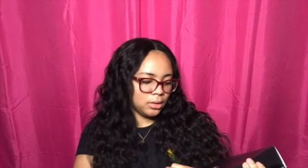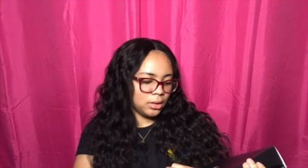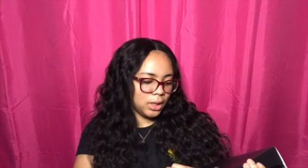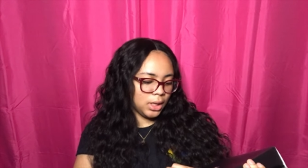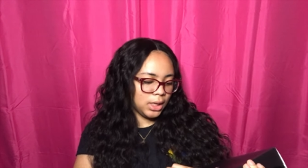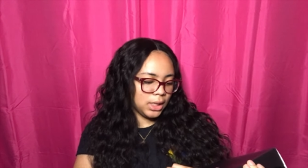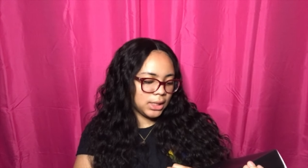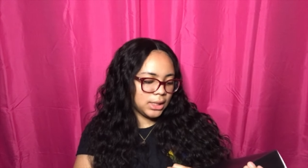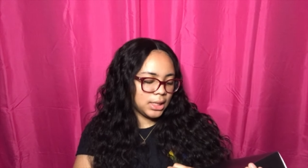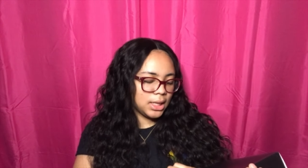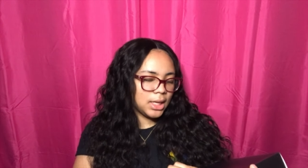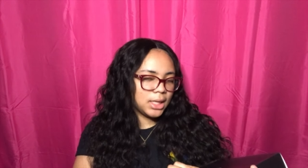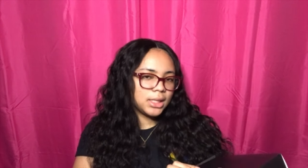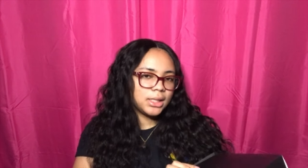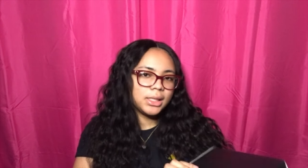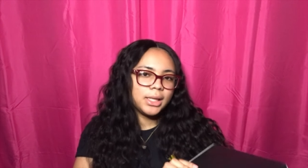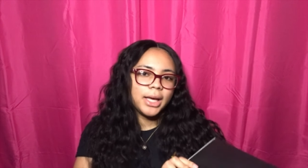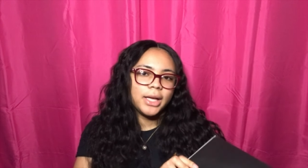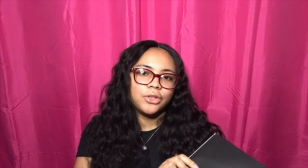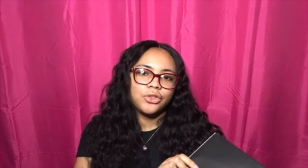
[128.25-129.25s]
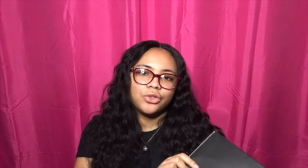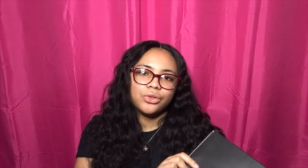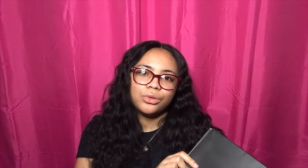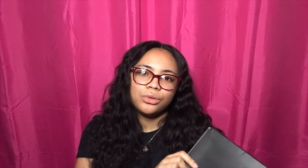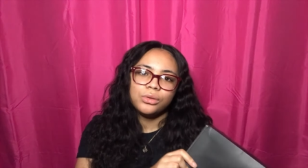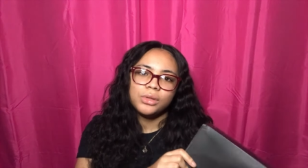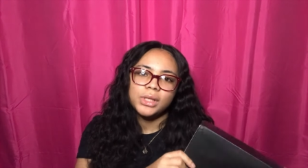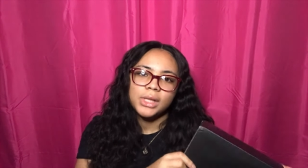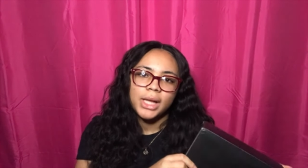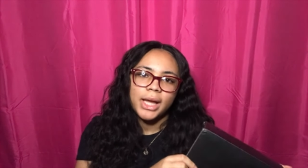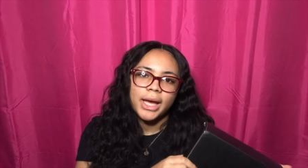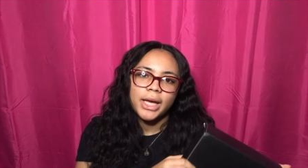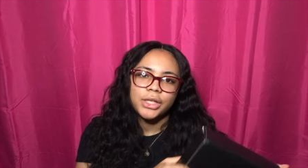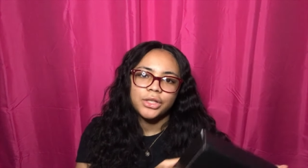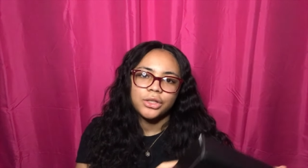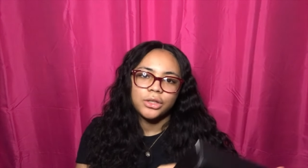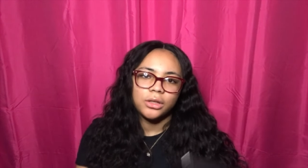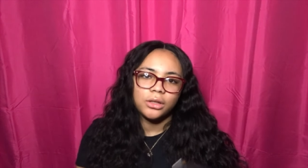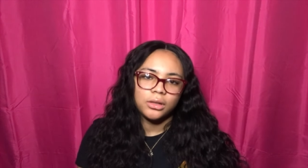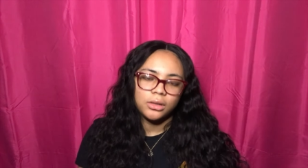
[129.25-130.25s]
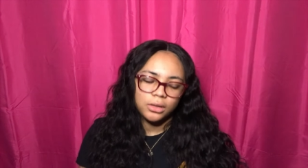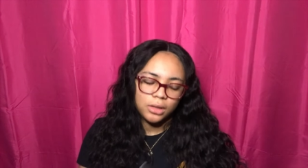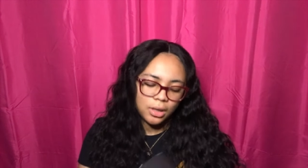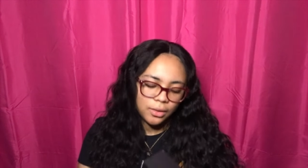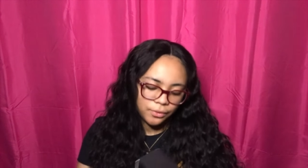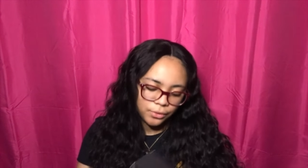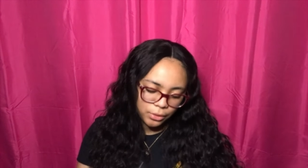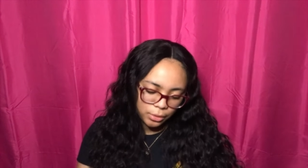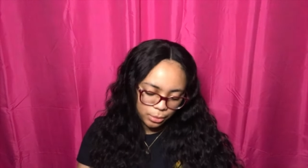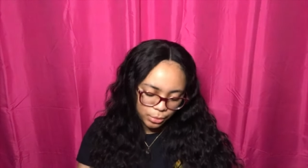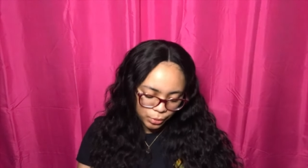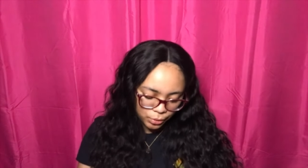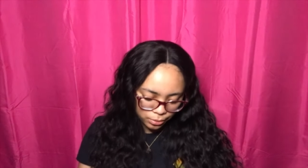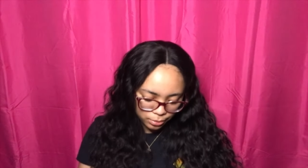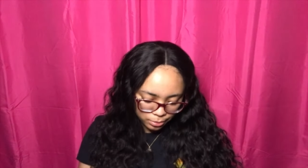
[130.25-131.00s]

And it says natural slash comfortable